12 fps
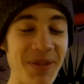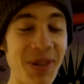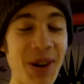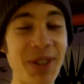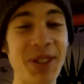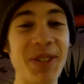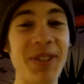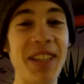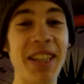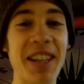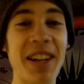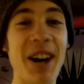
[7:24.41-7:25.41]
post them
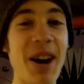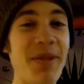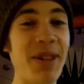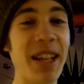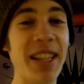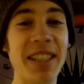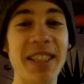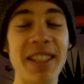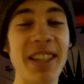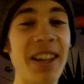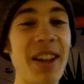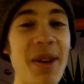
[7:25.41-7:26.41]
in the
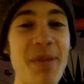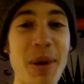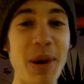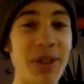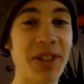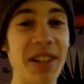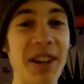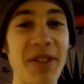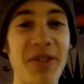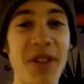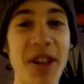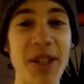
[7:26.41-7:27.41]
comments. Post it
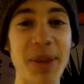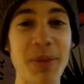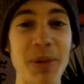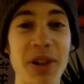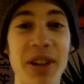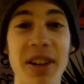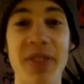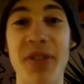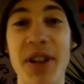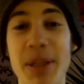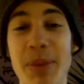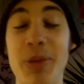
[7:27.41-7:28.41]
on Facebook,
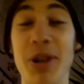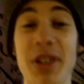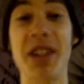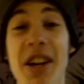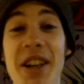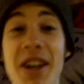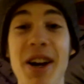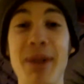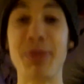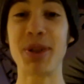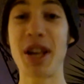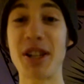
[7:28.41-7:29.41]

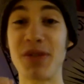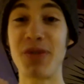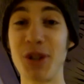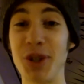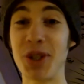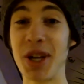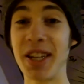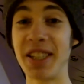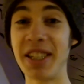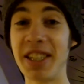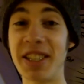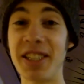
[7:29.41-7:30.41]

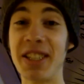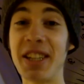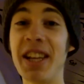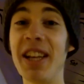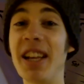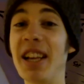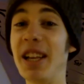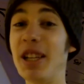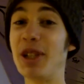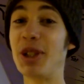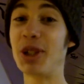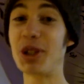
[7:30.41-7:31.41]
facebook.com/philsideas.
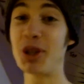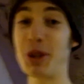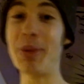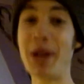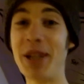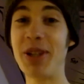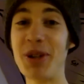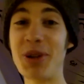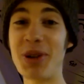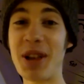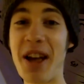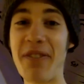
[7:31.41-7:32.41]

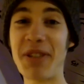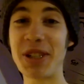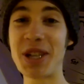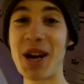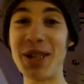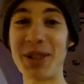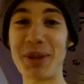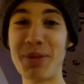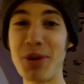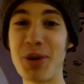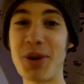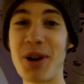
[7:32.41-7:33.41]
Scoobly-doo, life is
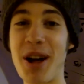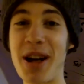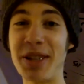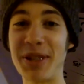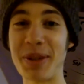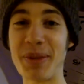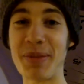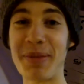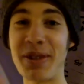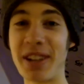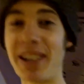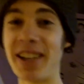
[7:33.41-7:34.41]
awesome. You are
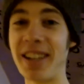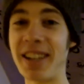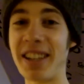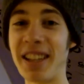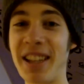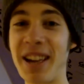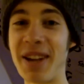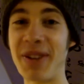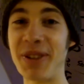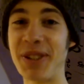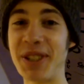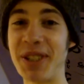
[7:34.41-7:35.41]
awesome.
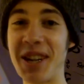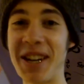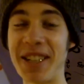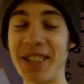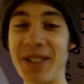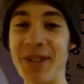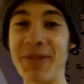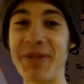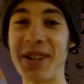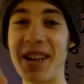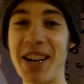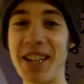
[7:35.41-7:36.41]
Language is
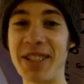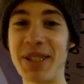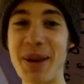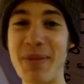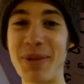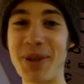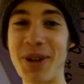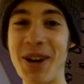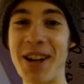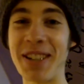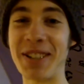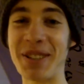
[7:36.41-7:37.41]
awesome. Concepts are
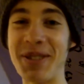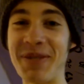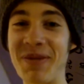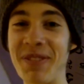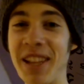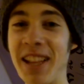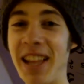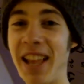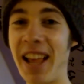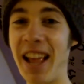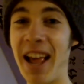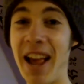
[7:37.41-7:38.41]
awesome.
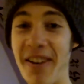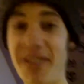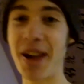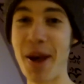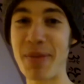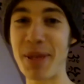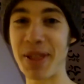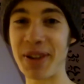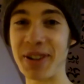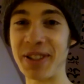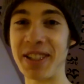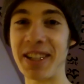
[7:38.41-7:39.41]
Have a happy
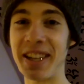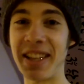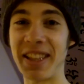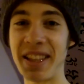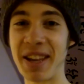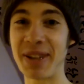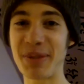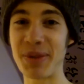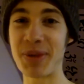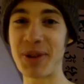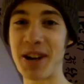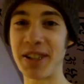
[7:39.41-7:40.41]
Thursday. Thanks
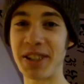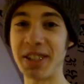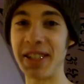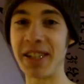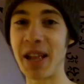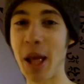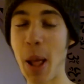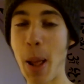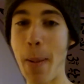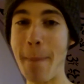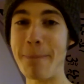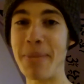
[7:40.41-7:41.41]
for watching.
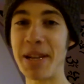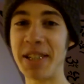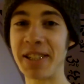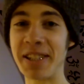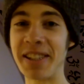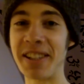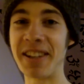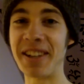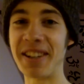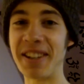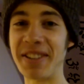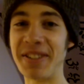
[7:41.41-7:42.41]
Peace and
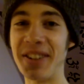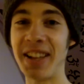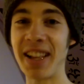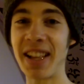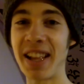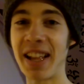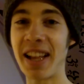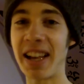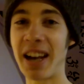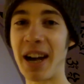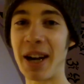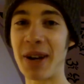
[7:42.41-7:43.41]
love.
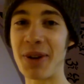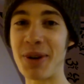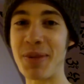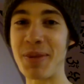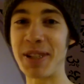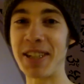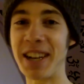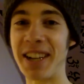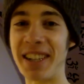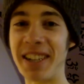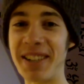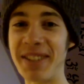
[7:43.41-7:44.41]
Hakuna
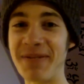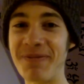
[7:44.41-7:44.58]
Matata.